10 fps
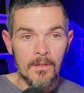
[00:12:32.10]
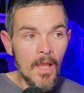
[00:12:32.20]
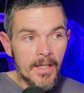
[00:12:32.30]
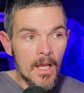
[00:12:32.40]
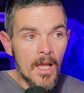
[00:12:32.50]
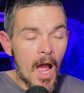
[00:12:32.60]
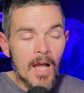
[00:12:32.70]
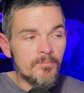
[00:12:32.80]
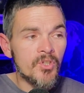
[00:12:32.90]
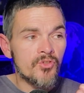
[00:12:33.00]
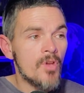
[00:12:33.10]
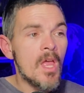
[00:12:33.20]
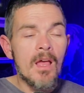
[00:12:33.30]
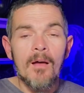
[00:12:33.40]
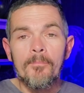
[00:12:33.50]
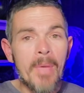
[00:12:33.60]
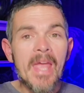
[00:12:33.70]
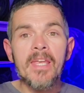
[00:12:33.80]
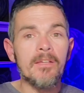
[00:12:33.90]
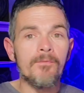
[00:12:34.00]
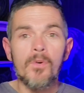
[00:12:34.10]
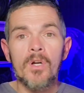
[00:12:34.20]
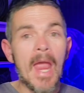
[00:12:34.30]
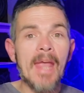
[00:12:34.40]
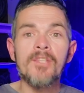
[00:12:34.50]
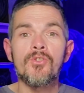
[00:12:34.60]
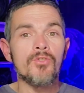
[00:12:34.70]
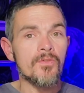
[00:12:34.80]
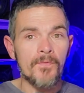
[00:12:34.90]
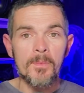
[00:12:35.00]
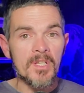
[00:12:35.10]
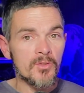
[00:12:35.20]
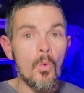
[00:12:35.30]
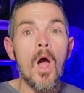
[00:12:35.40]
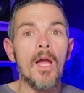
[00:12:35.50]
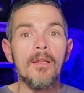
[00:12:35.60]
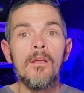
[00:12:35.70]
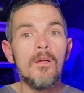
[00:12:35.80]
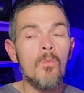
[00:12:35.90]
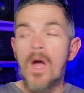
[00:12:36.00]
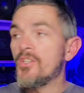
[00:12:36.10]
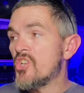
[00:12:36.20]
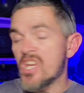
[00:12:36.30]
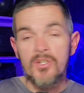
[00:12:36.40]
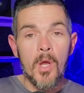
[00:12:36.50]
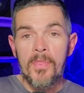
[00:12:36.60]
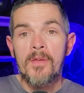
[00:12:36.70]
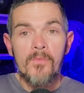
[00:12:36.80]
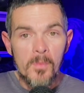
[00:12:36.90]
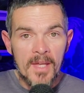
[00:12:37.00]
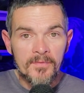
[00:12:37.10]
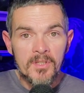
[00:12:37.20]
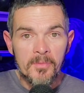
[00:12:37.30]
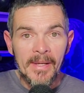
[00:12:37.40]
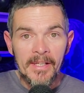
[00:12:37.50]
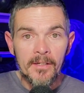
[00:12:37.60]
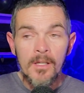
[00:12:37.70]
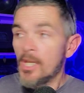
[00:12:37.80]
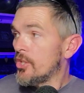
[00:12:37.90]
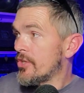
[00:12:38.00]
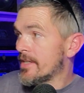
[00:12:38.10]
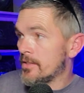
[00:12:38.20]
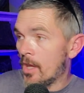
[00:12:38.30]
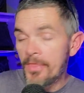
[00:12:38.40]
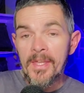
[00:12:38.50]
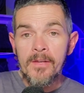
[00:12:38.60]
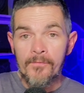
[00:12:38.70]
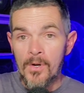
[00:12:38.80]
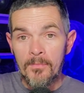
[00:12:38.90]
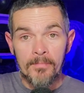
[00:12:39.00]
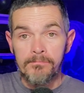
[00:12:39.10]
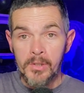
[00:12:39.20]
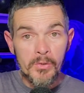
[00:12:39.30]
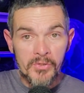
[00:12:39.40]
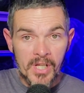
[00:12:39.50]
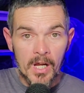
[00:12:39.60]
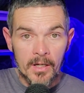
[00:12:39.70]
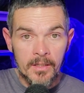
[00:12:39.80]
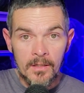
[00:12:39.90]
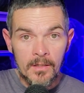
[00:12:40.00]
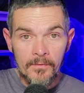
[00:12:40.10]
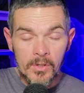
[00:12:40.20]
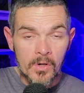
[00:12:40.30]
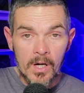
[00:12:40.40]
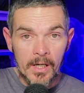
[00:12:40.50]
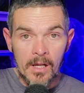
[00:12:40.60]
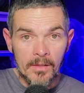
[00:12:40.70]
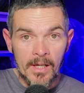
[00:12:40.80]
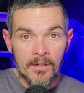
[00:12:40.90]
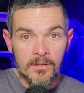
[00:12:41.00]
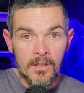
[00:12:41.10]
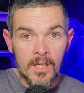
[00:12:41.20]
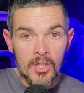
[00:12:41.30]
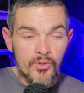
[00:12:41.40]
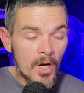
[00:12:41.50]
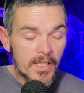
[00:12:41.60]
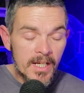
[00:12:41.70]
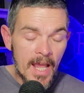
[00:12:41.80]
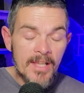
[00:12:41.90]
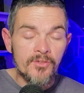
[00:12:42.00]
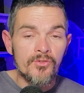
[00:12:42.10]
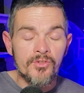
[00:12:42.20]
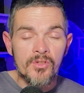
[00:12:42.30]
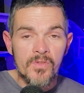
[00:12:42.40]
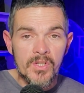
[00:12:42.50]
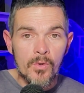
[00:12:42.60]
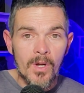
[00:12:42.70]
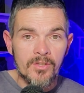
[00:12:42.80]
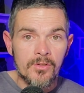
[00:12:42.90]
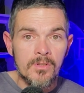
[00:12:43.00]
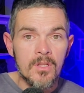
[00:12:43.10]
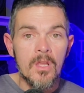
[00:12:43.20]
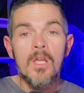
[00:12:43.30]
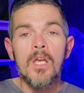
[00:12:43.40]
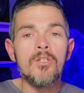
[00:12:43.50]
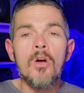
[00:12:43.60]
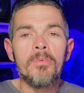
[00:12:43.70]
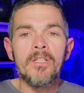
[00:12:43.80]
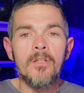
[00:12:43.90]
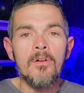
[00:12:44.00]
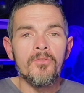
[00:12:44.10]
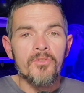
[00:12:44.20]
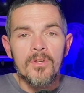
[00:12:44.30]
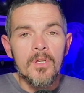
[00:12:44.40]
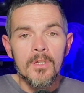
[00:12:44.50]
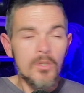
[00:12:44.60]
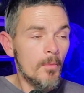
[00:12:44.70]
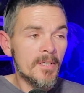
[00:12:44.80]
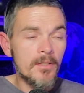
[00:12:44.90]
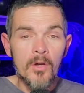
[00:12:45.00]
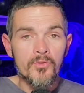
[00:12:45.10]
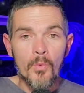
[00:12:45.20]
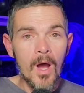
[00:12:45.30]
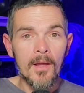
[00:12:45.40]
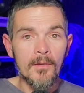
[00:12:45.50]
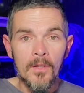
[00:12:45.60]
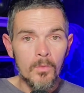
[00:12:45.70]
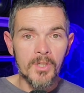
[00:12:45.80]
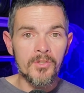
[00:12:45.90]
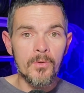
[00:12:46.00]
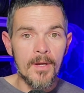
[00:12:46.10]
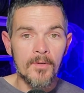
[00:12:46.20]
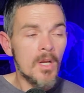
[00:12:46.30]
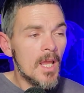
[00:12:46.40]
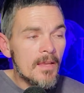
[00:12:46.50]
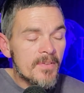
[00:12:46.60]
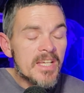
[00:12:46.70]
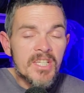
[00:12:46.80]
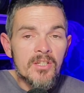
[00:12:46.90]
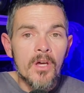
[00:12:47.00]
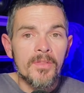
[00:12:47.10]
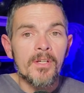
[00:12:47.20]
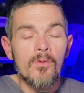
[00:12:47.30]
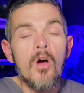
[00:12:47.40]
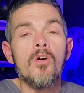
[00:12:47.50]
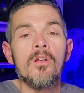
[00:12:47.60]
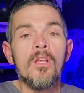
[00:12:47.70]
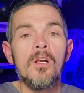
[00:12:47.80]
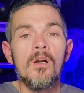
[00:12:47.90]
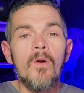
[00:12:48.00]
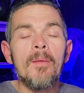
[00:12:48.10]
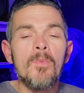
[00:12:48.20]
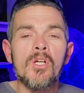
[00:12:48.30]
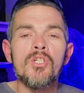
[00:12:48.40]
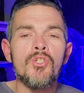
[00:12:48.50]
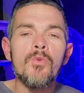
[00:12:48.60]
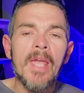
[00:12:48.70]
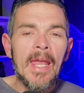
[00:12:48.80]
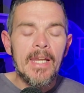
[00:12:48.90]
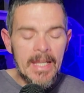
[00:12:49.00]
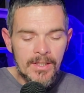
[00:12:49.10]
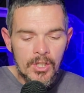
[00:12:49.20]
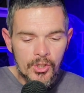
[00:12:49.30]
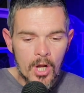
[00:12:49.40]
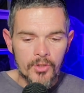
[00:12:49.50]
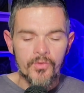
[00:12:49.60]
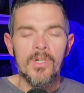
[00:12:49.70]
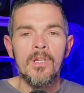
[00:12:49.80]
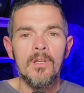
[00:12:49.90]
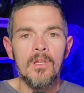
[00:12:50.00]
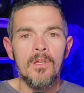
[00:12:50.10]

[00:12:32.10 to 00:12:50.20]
Like, I'm just begging for answers from this. Why? Why? You get nothing from leftist media. You get nothing from Blue Sky, for crying out loud. Try to get answers to these questions, and nobody knows. Nobody knows why whatsoever. If he did nothing wrong, right? Because you can't, in this country,